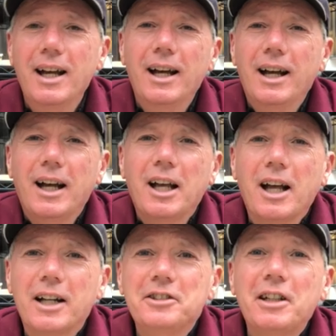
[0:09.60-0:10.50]

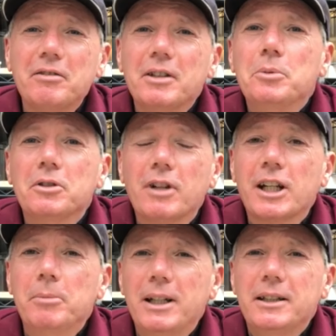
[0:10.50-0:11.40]
I generally wouldn't
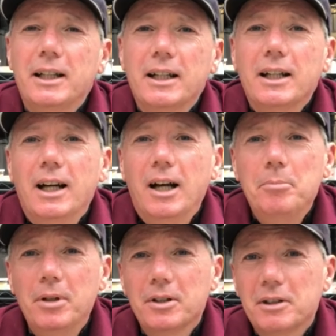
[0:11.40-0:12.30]
recommend it,
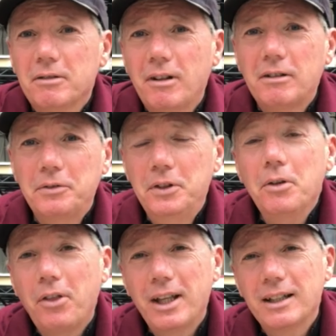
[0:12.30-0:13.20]
but there are a few
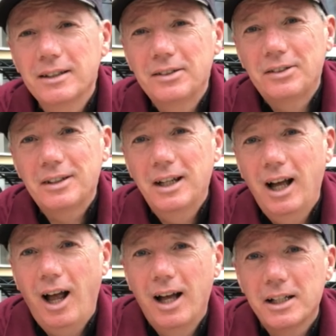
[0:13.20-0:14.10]
things
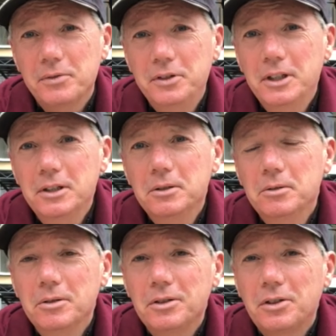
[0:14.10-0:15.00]
and a
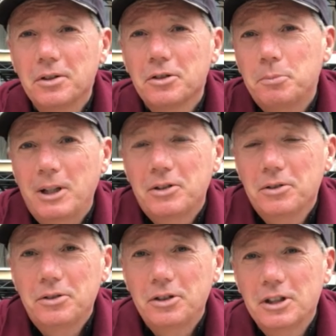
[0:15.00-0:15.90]
few sort of special
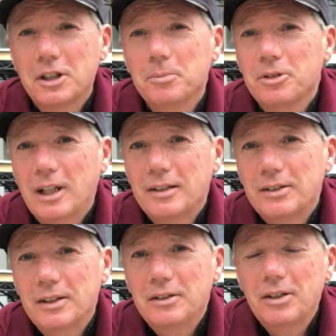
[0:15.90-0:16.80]

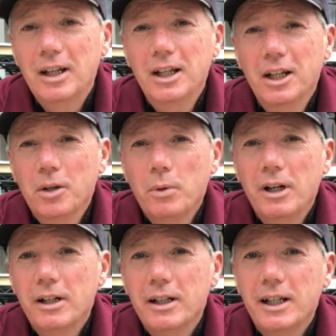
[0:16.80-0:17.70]
circumstances
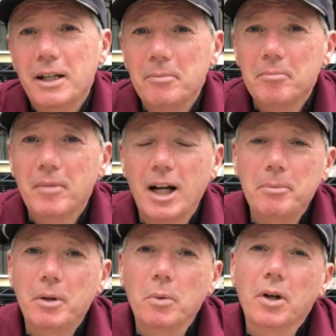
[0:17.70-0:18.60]
where it might
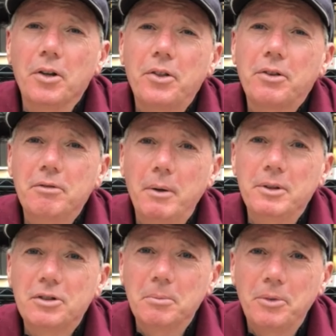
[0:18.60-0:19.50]
be worth growing
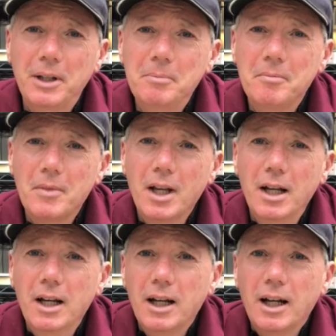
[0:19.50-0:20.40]
something.
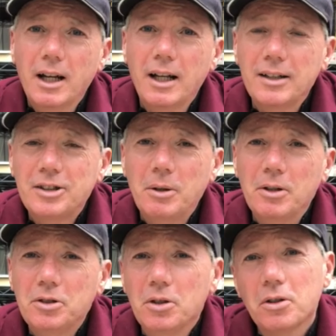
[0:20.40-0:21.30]
And so I'll
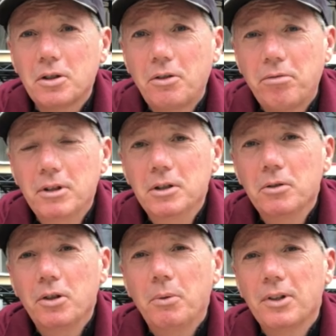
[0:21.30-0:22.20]
talk
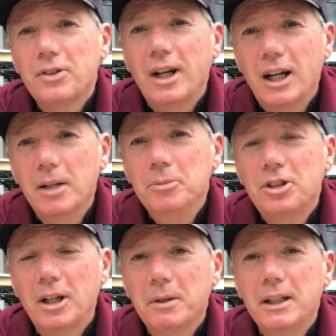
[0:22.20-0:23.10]
through the ones that I'm
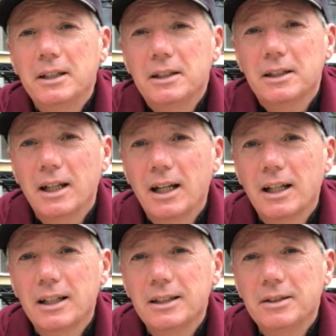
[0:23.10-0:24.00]
sowing
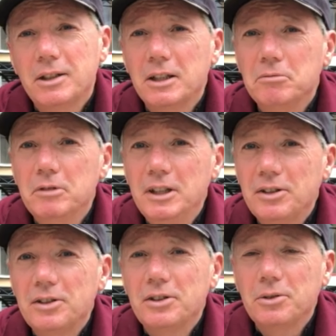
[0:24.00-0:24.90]
and the
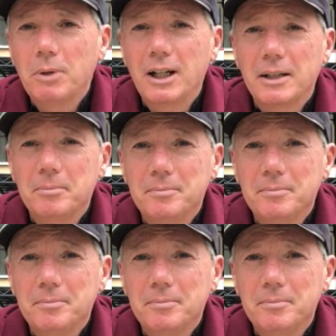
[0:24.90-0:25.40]
reasons why.